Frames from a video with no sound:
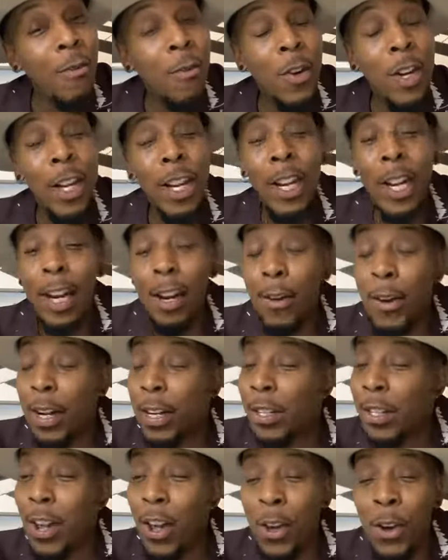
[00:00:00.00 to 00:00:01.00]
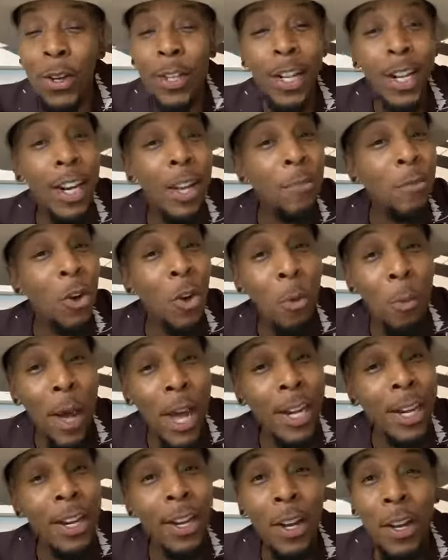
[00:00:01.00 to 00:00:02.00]
every lyric songs that
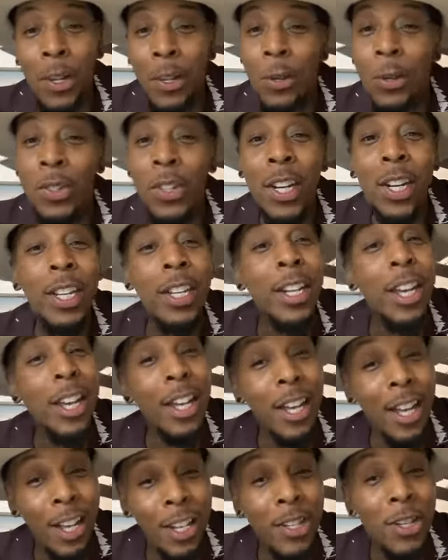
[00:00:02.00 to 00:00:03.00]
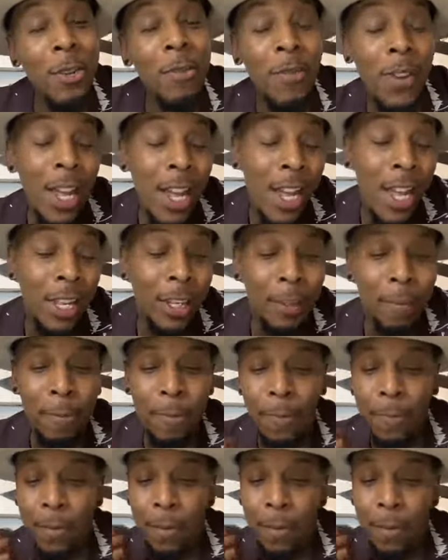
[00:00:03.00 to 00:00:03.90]
nobody knows. She's a Usher fan.